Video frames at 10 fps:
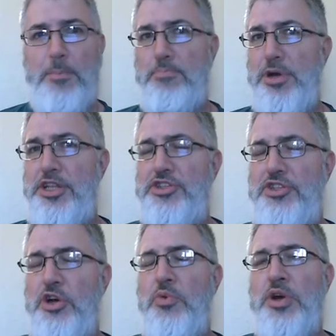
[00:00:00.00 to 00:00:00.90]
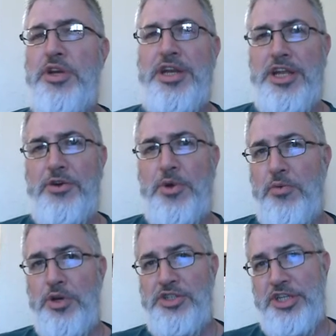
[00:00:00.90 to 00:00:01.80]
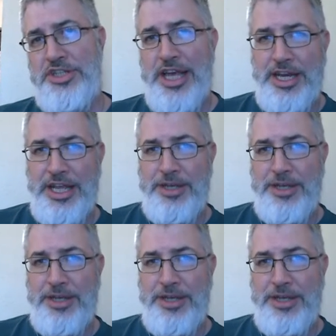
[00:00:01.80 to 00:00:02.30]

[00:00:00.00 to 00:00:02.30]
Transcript: but it's nowhere near what it was in its heyday.